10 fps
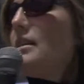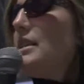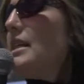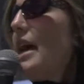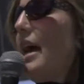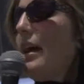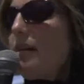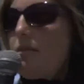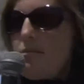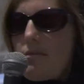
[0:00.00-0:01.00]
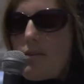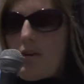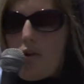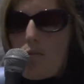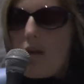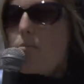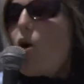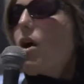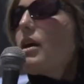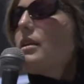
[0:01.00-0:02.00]
Today, we
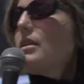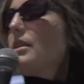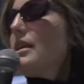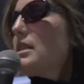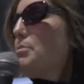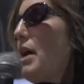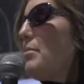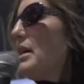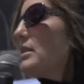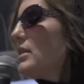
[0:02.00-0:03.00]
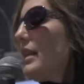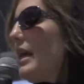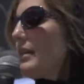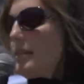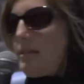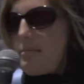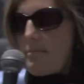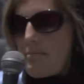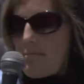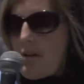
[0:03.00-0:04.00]
mourn the Experimental Lakes,
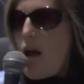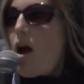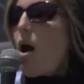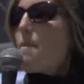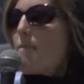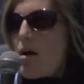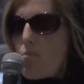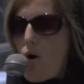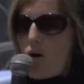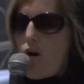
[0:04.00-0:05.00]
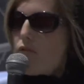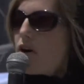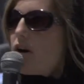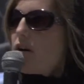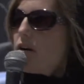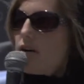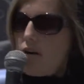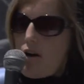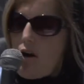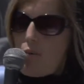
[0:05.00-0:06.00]
but moreover,
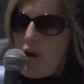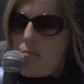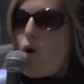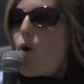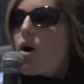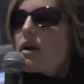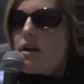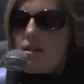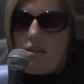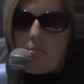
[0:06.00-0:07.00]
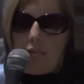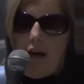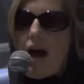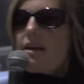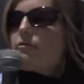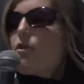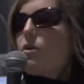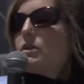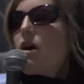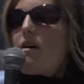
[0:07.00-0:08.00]
we mourn the
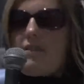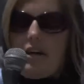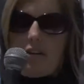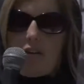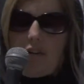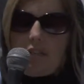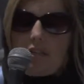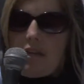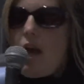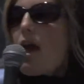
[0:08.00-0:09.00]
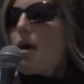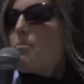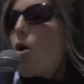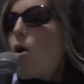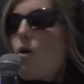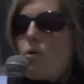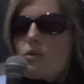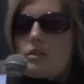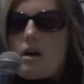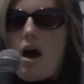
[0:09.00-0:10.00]
blindfold of ignorance
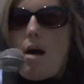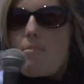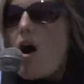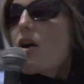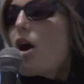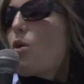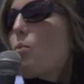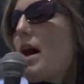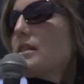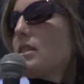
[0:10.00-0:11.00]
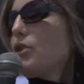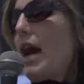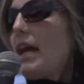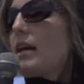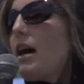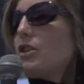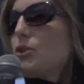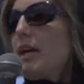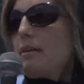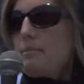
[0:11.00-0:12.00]
imposed upon our once great
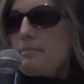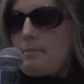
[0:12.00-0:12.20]
country.